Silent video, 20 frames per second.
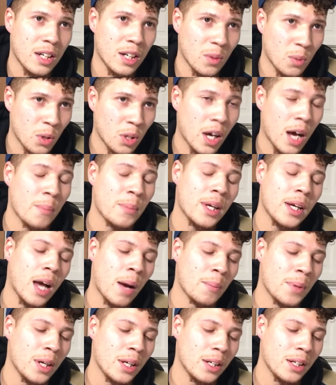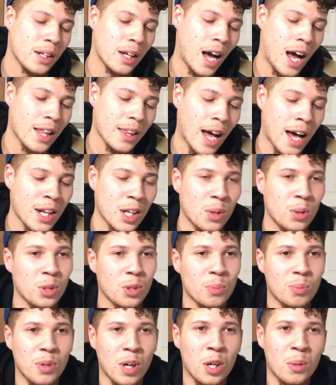Well, I know what the
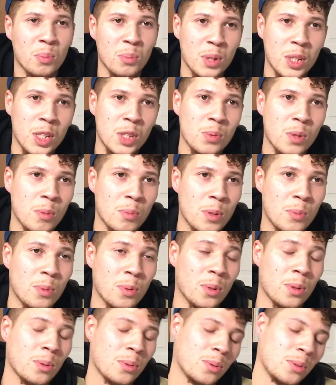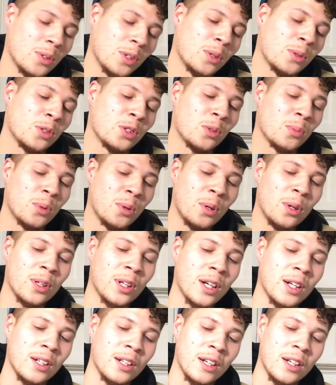problem is. Why people don't support
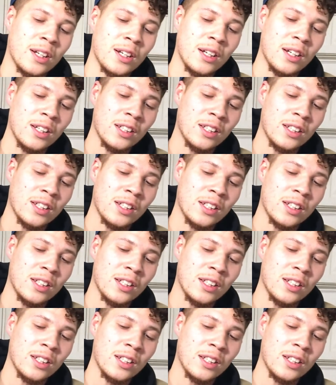like that. Exactly.